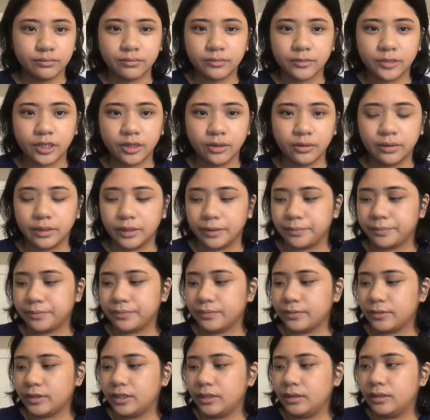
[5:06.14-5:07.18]
Okay,
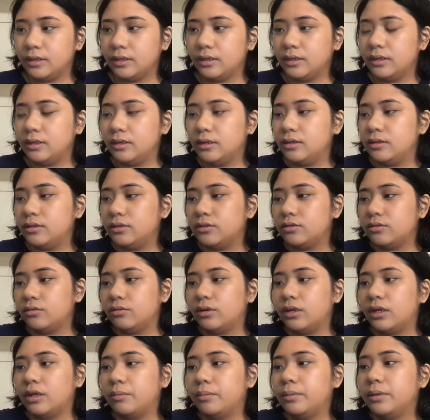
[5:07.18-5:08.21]
so what
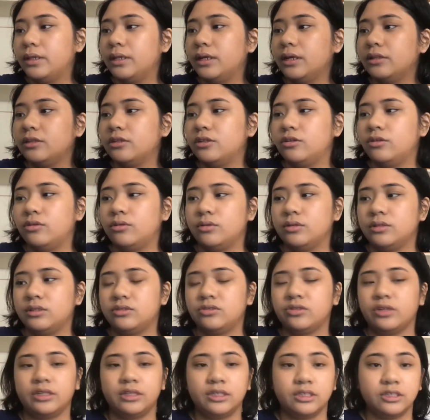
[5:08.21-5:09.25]
I plan to do is
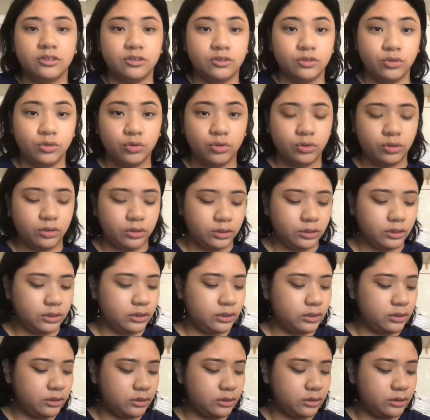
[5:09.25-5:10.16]
try this new look.